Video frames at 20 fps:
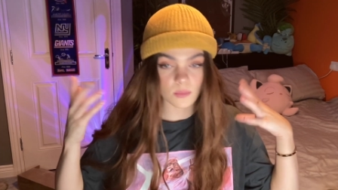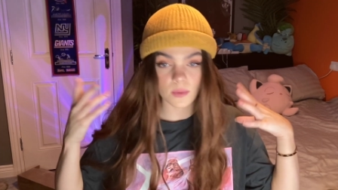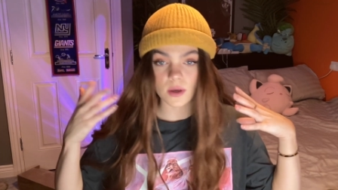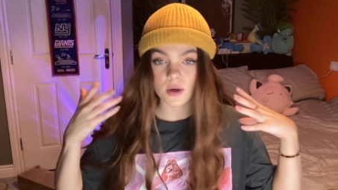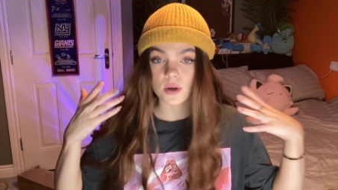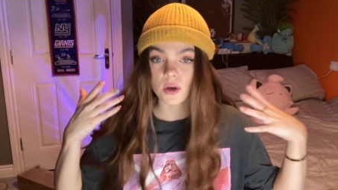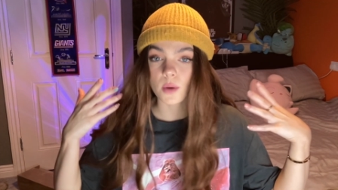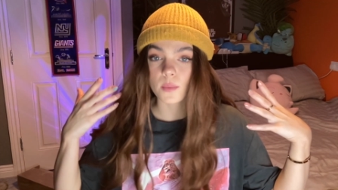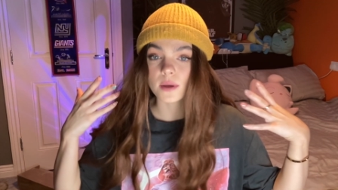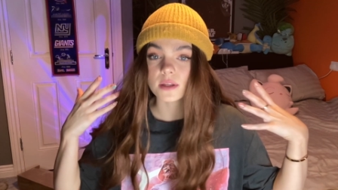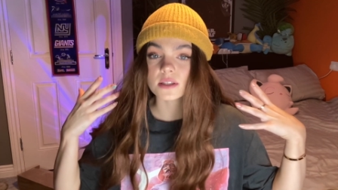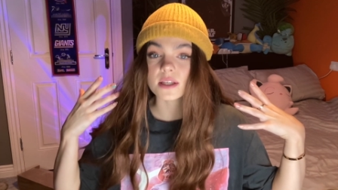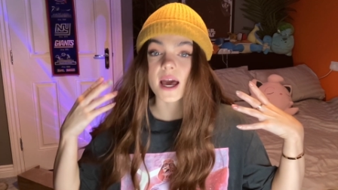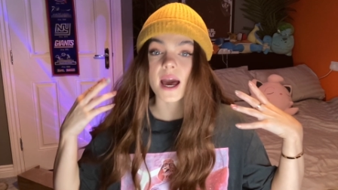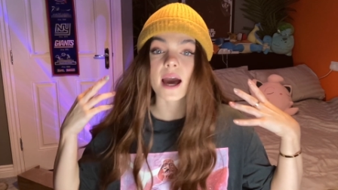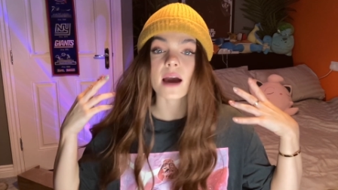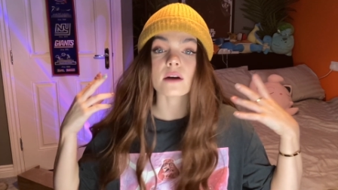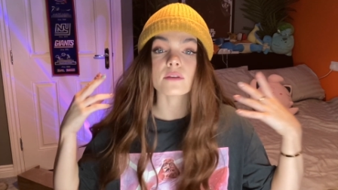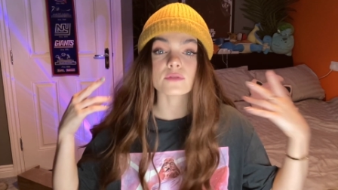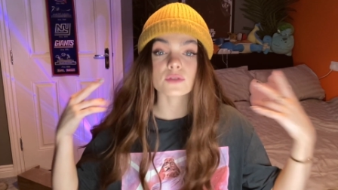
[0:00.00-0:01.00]
we are going to
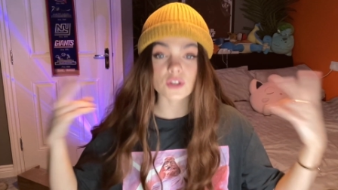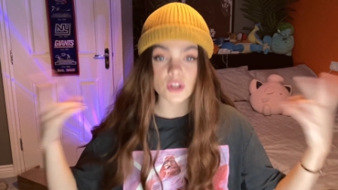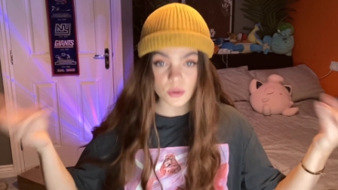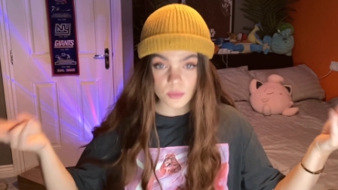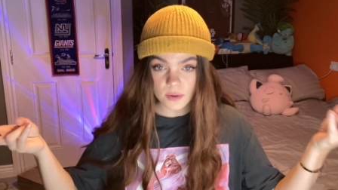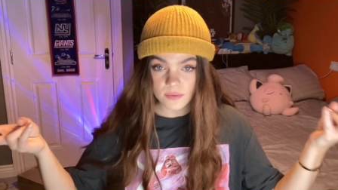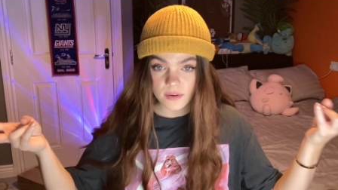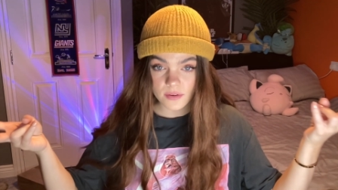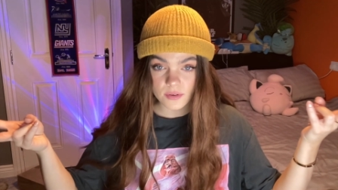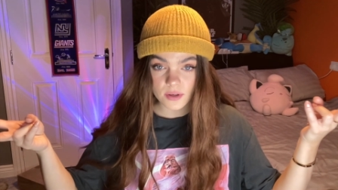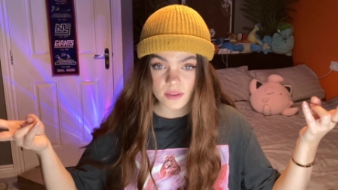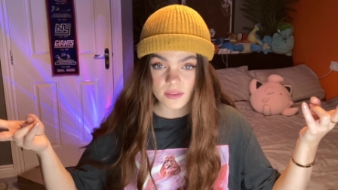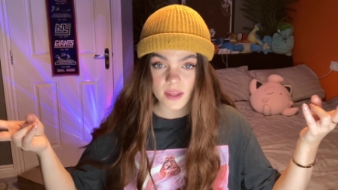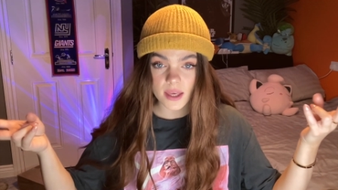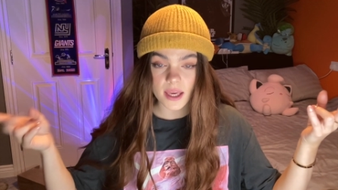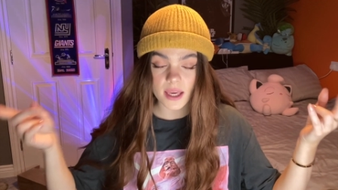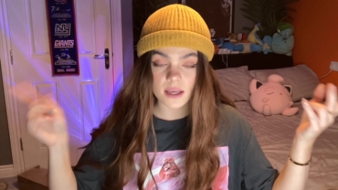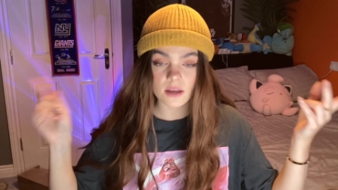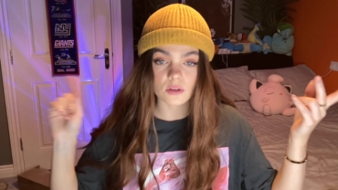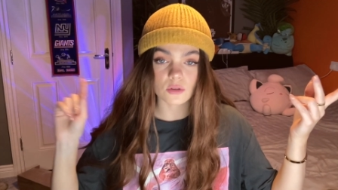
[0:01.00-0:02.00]
have two of
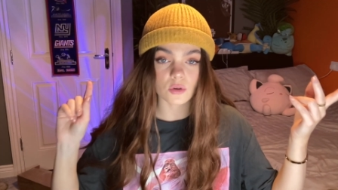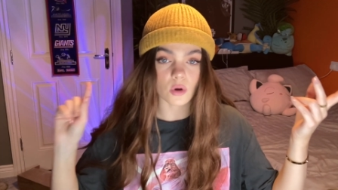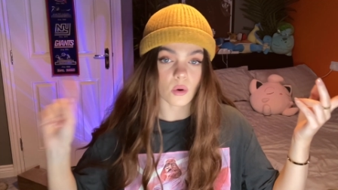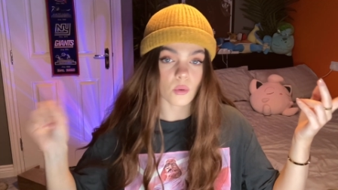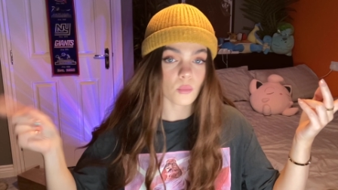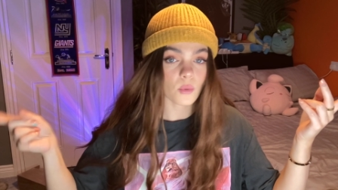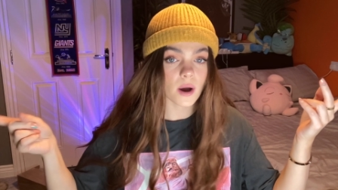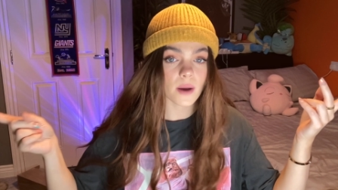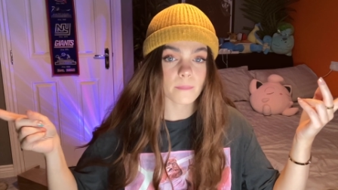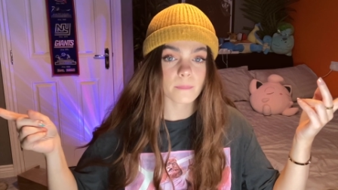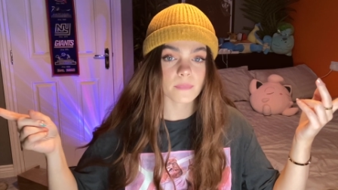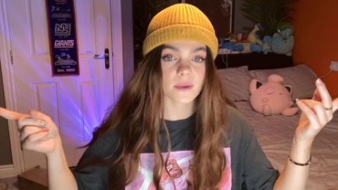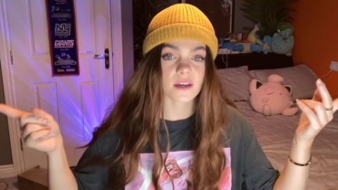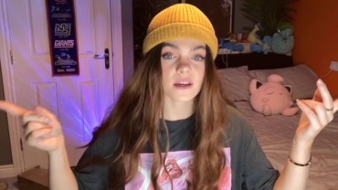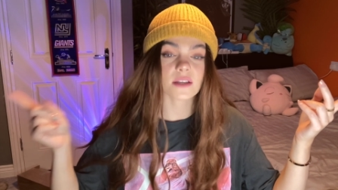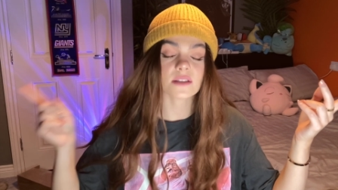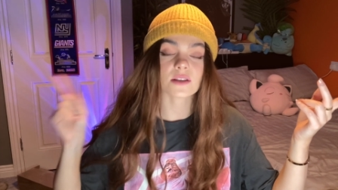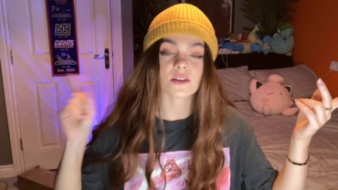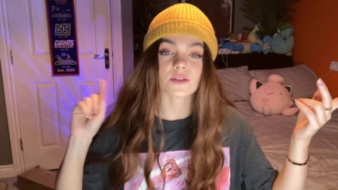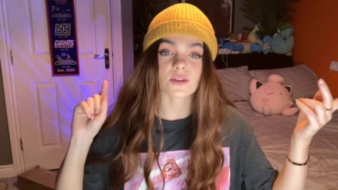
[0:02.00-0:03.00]
everything, not one,
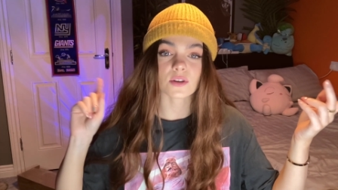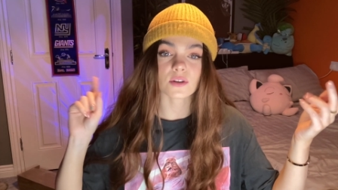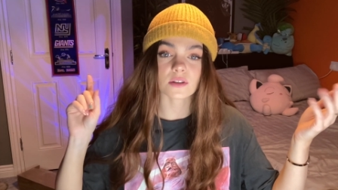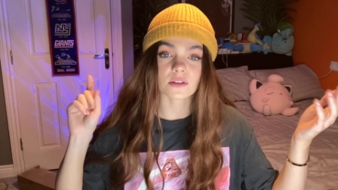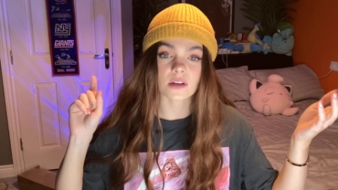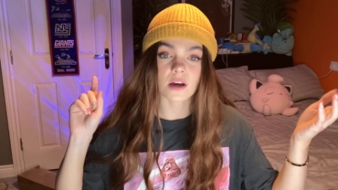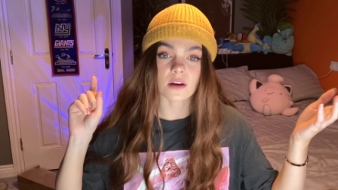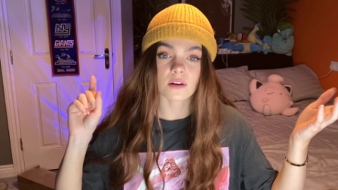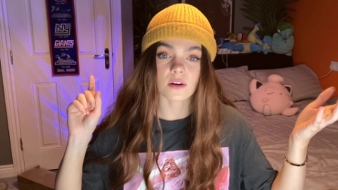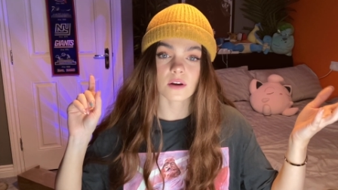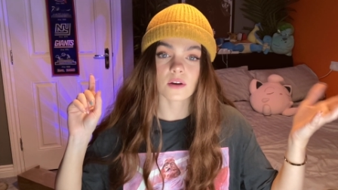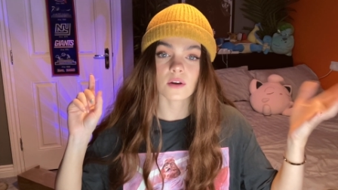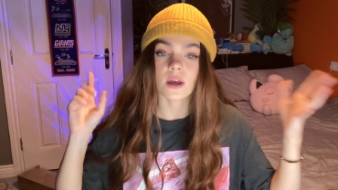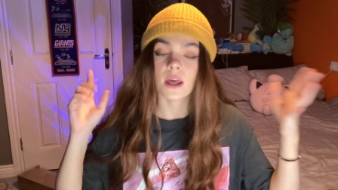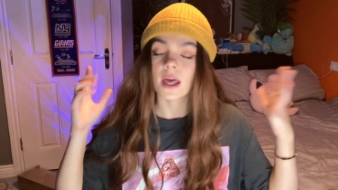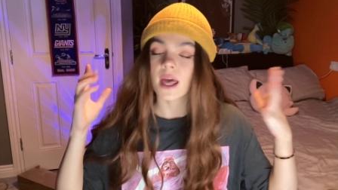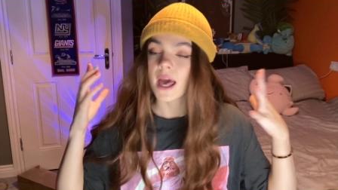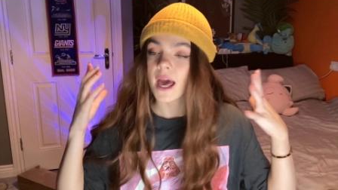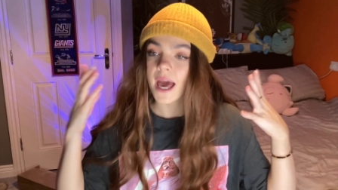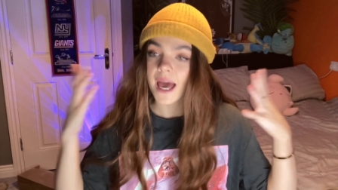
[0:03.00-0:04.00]
because Ahsoka Tano,
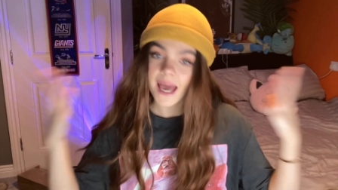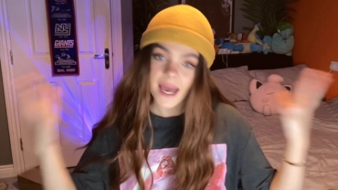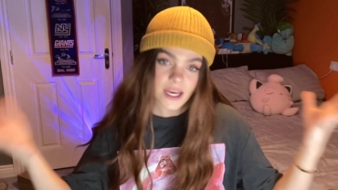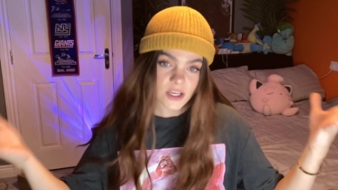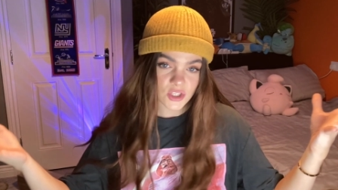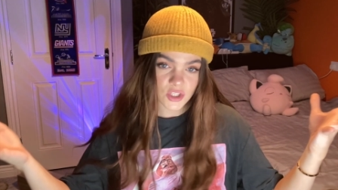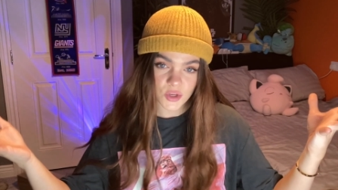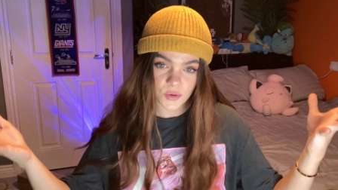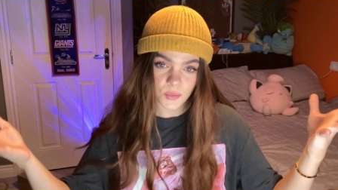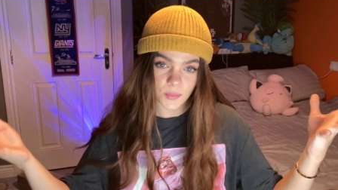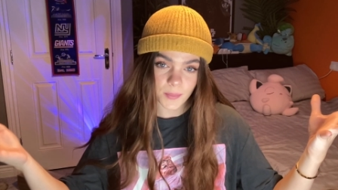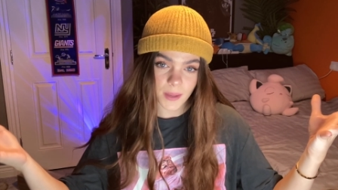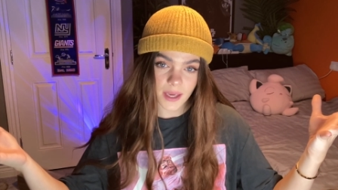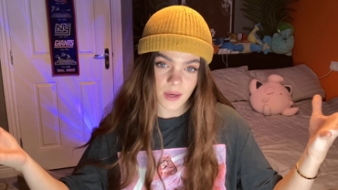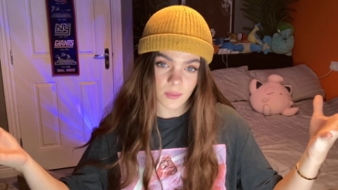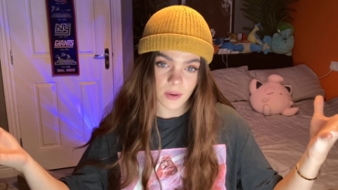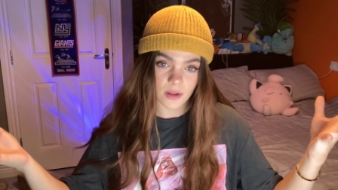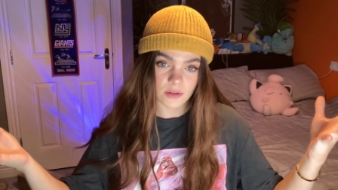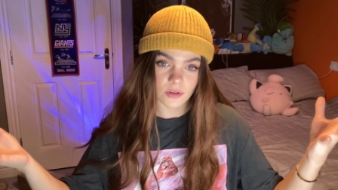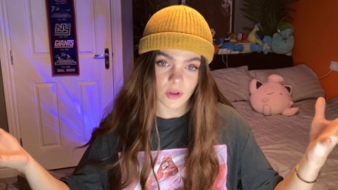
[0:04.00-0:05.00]
as you may
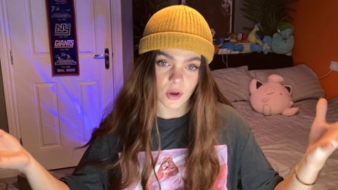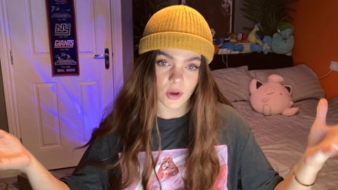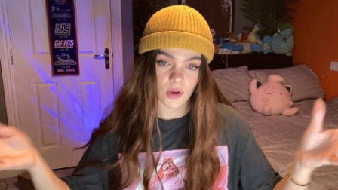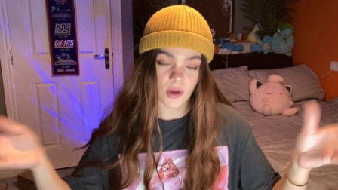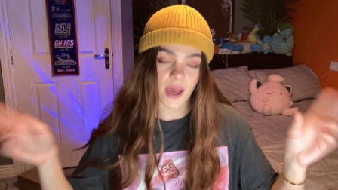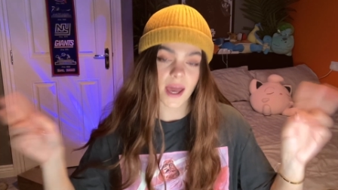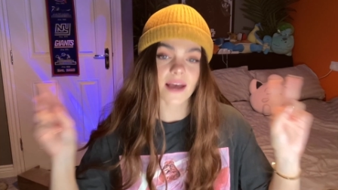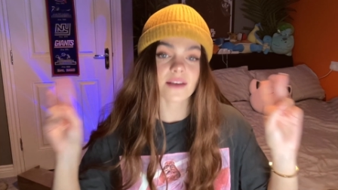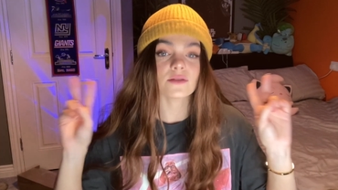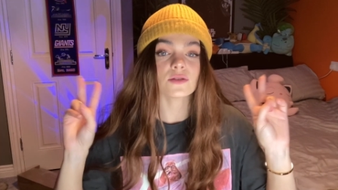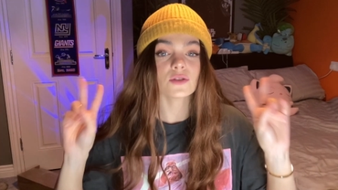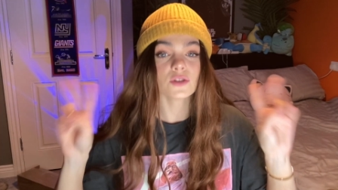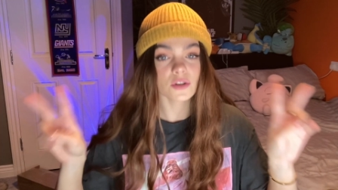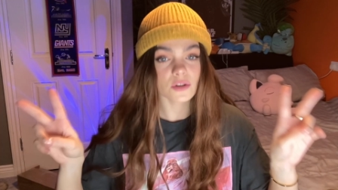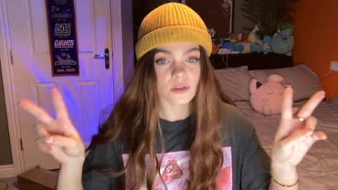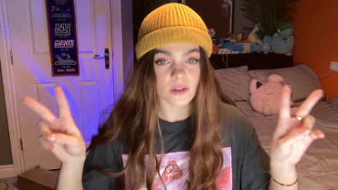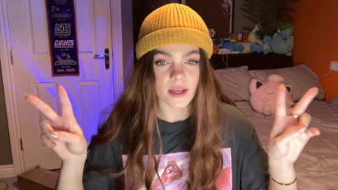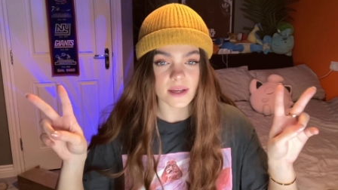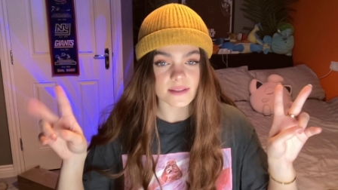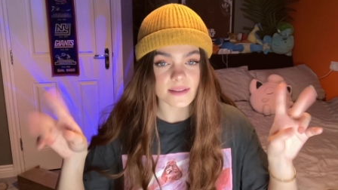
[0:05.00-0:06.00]
well know, has two
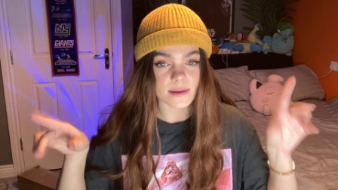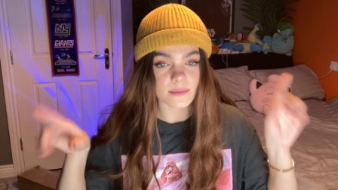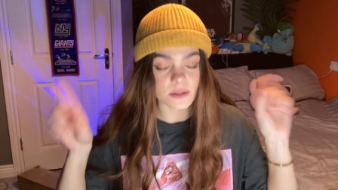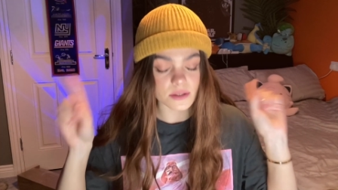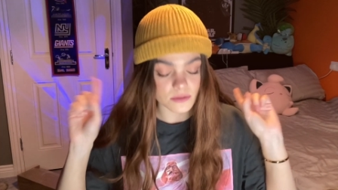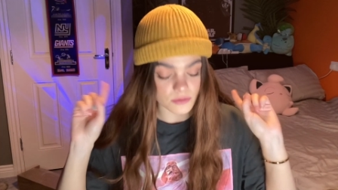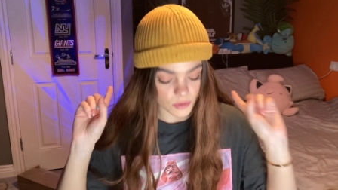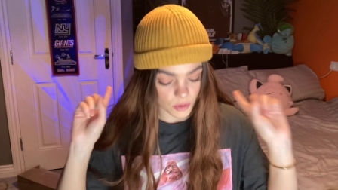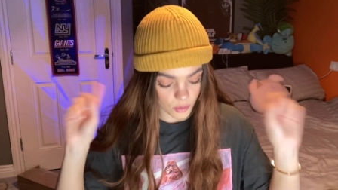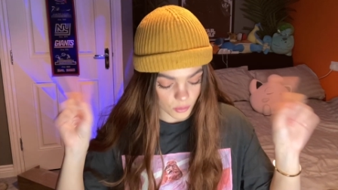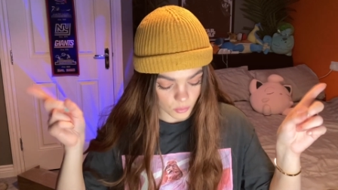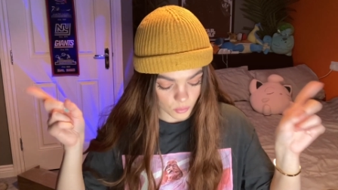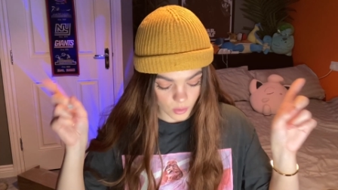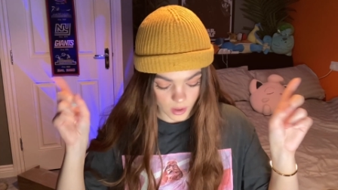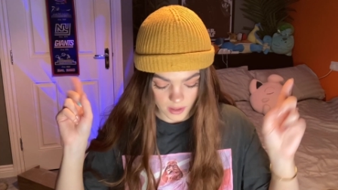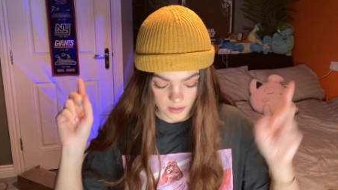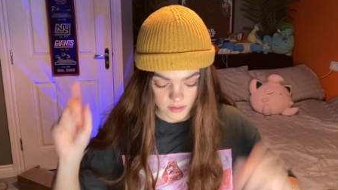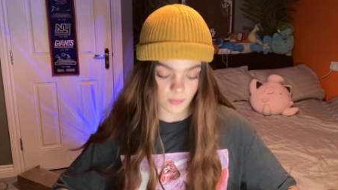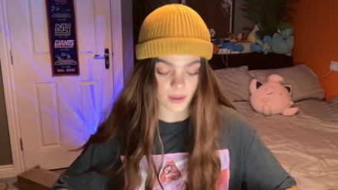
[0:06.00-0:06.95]
lightsabers, not one.